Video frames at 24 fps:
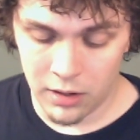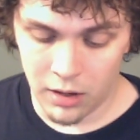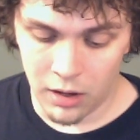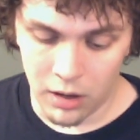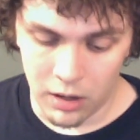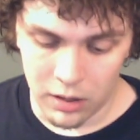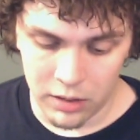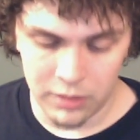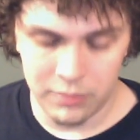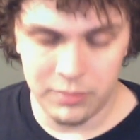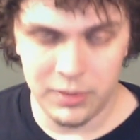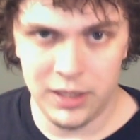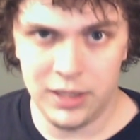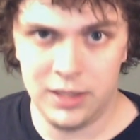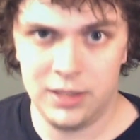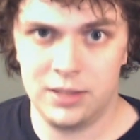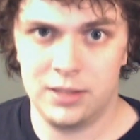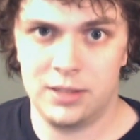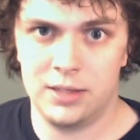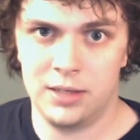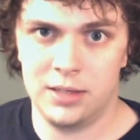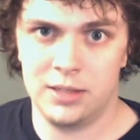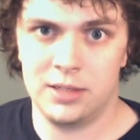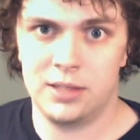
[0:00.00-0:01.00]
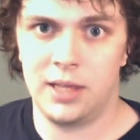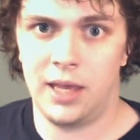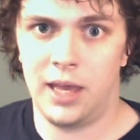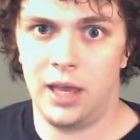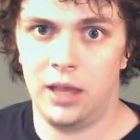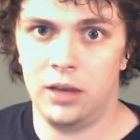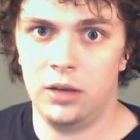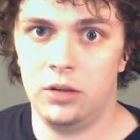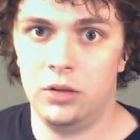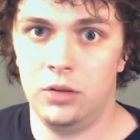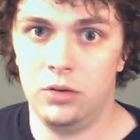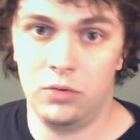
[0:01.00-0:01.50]
All it means is
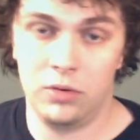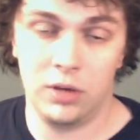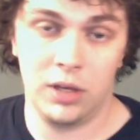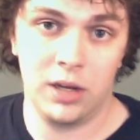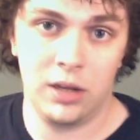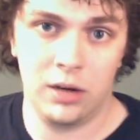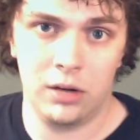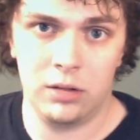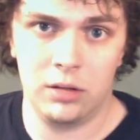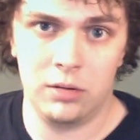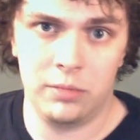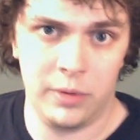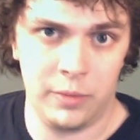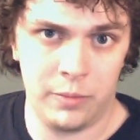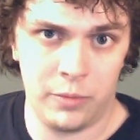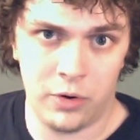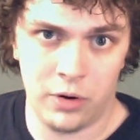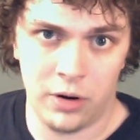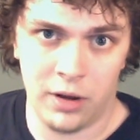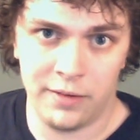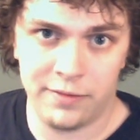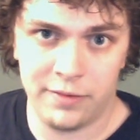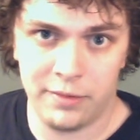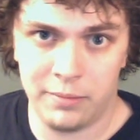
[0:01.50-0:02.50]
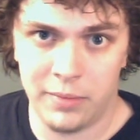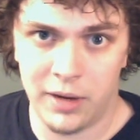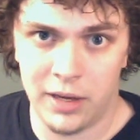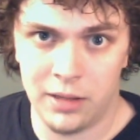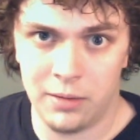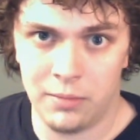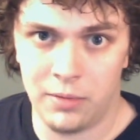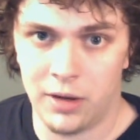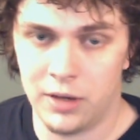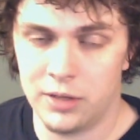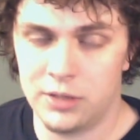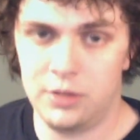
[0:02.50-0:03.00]
that you get hit a little bit more often by
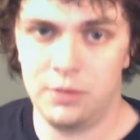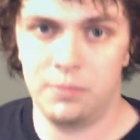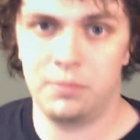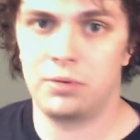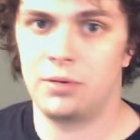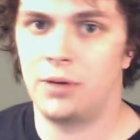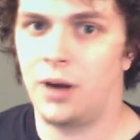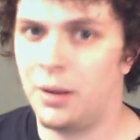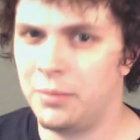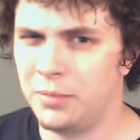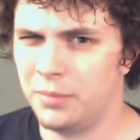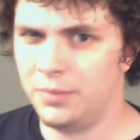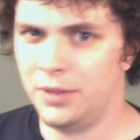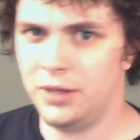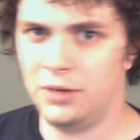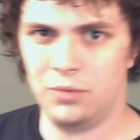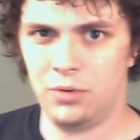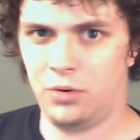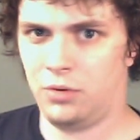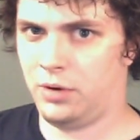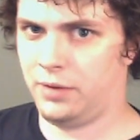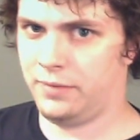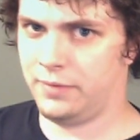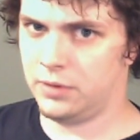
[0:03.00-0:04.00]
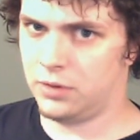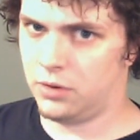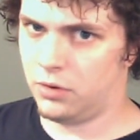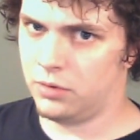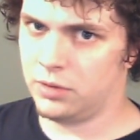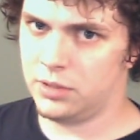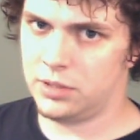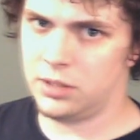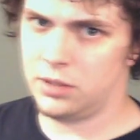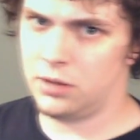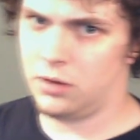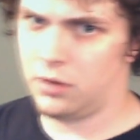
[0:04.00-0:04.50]
the boss. You probably won't even
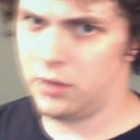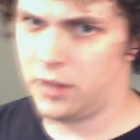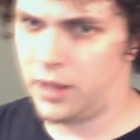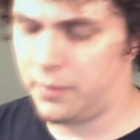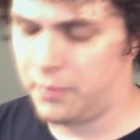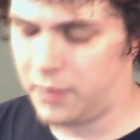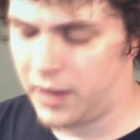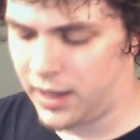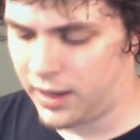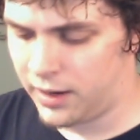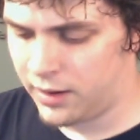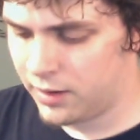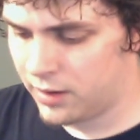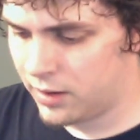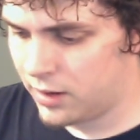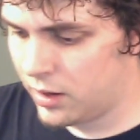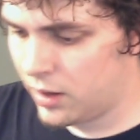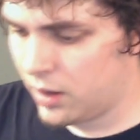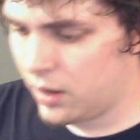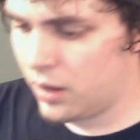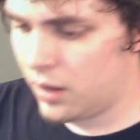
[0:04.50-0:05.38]
notice it all that bad.